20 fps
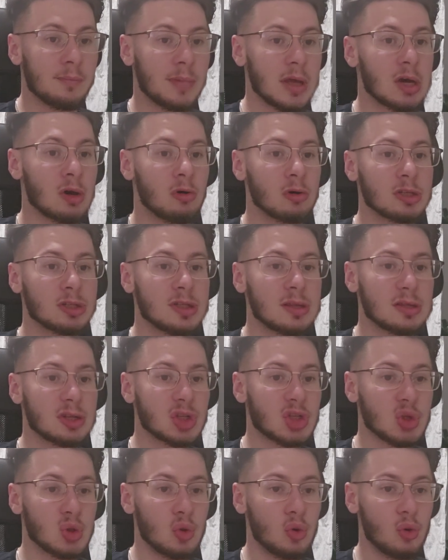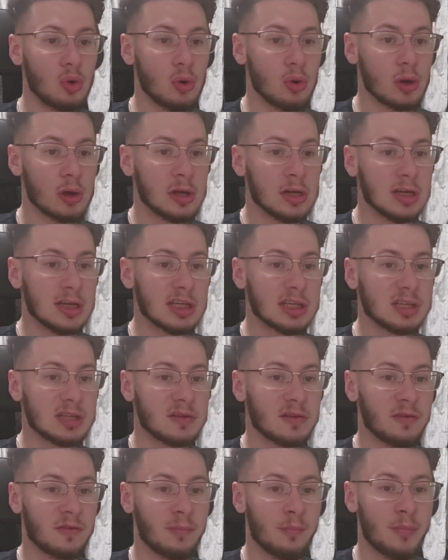because the soul
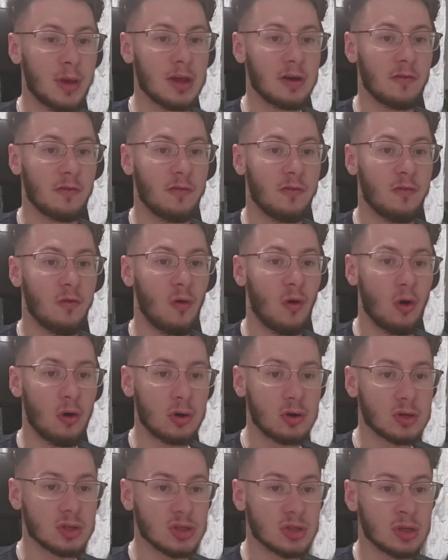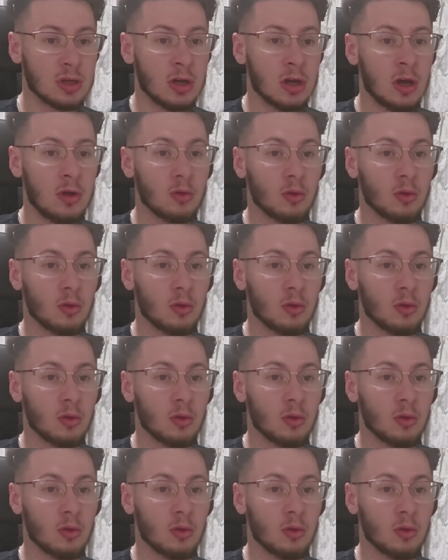is being forced